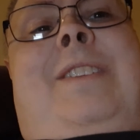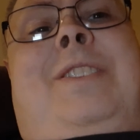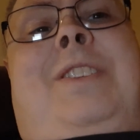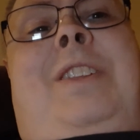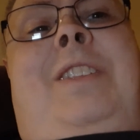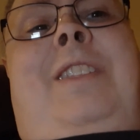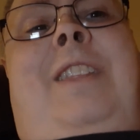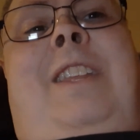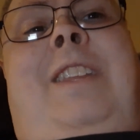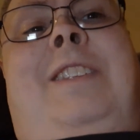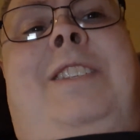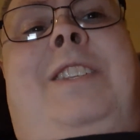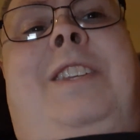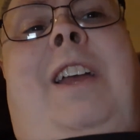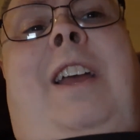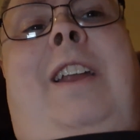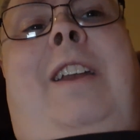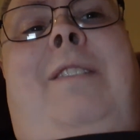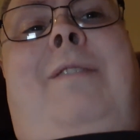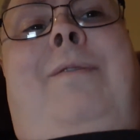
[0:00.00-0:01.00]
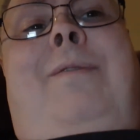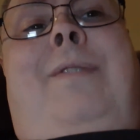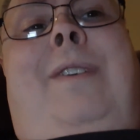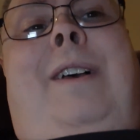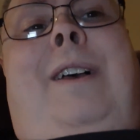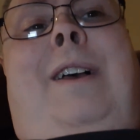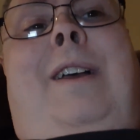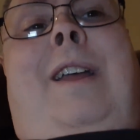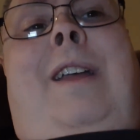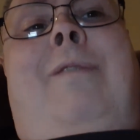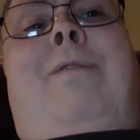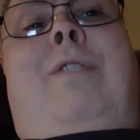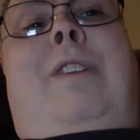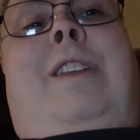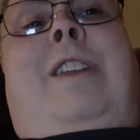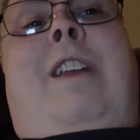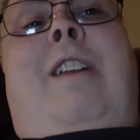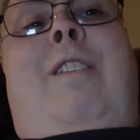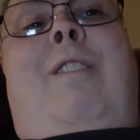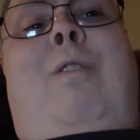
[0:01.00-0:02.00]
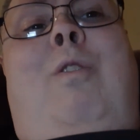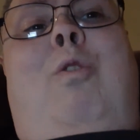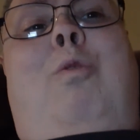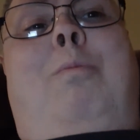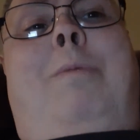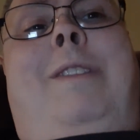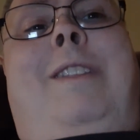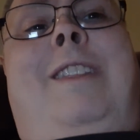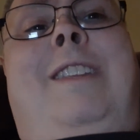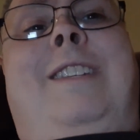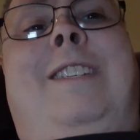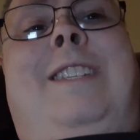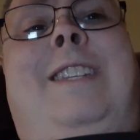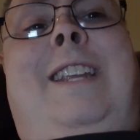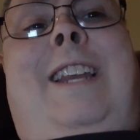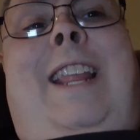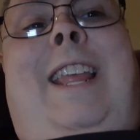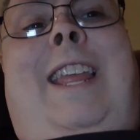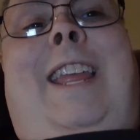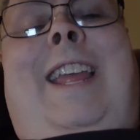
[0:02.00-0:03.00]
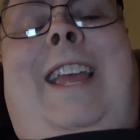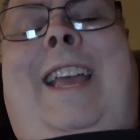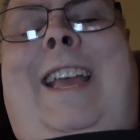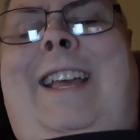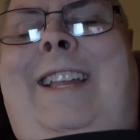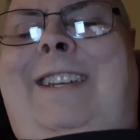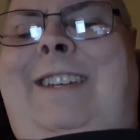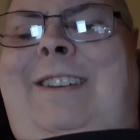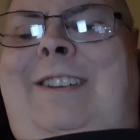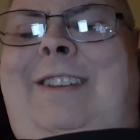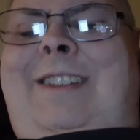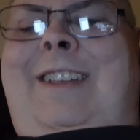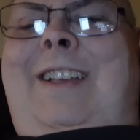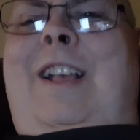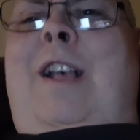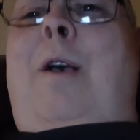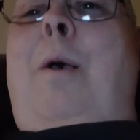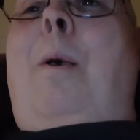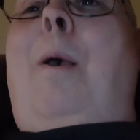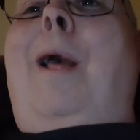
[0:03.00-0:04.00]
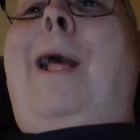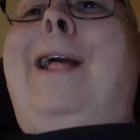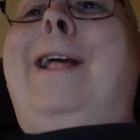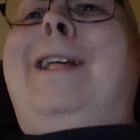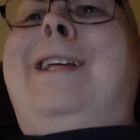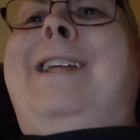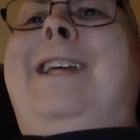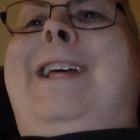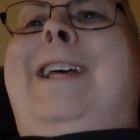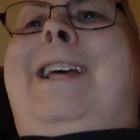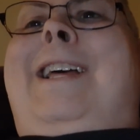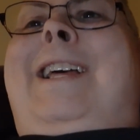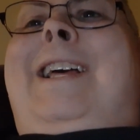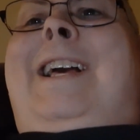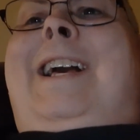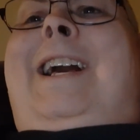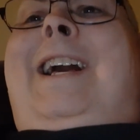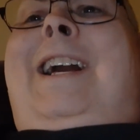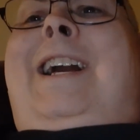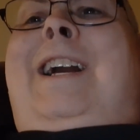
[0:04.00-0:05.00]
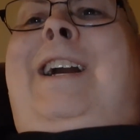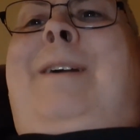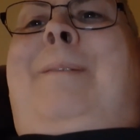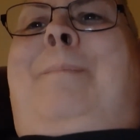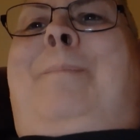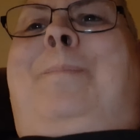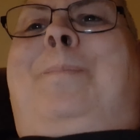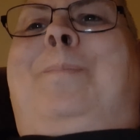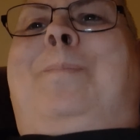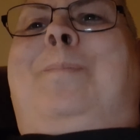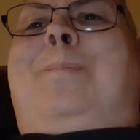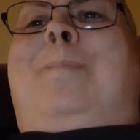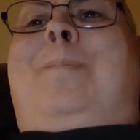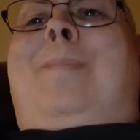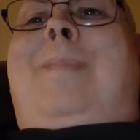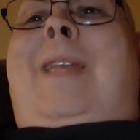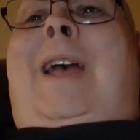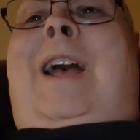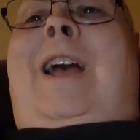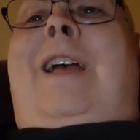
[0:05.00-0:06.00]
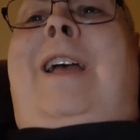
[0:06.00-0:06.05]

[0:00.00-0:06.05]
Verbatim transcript: seen the inside of uh, every care home in this city, and uh, um, I,